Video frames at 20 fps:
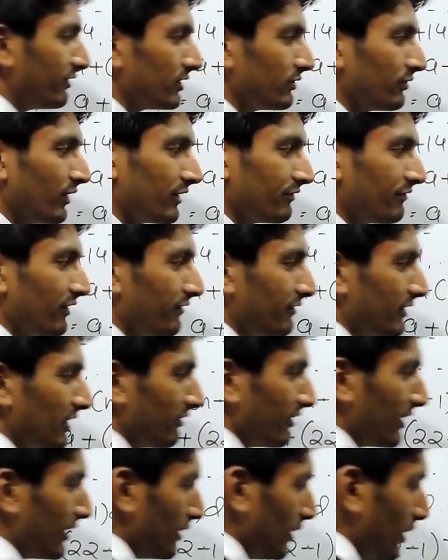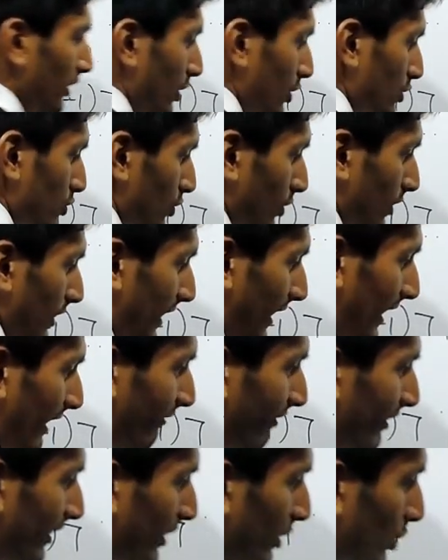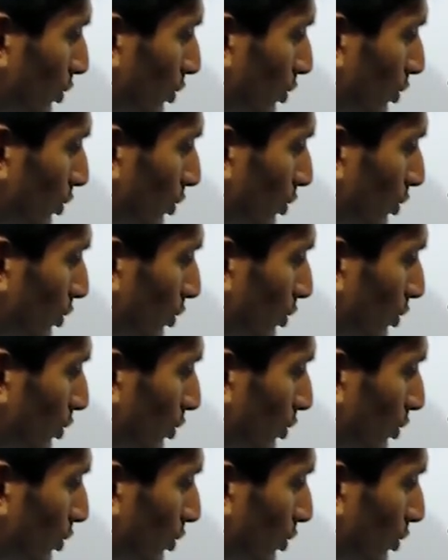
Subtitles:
with 151, so 11